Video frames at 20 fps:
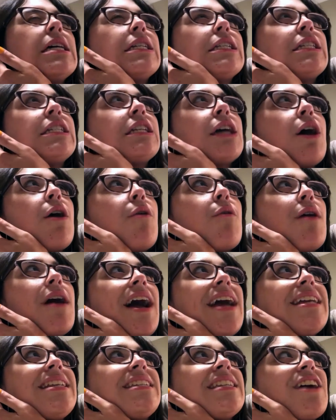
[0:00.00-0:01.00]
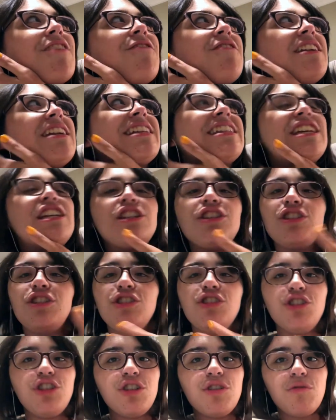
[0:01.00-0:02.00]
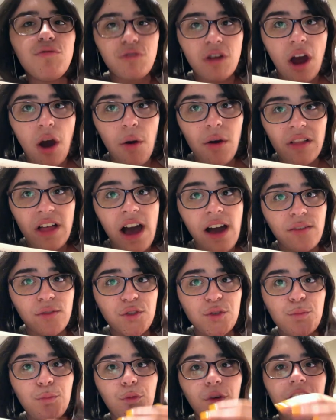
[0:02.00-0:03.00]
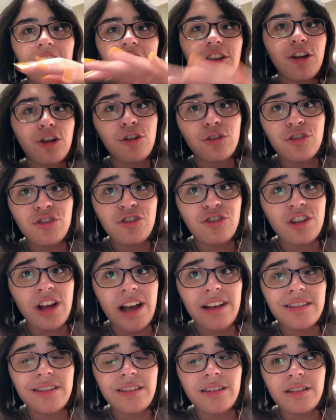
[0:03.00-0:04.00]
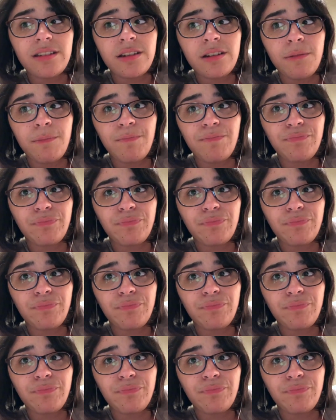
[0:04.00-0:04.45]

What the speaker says: So I definitely do know a lot of spoilers just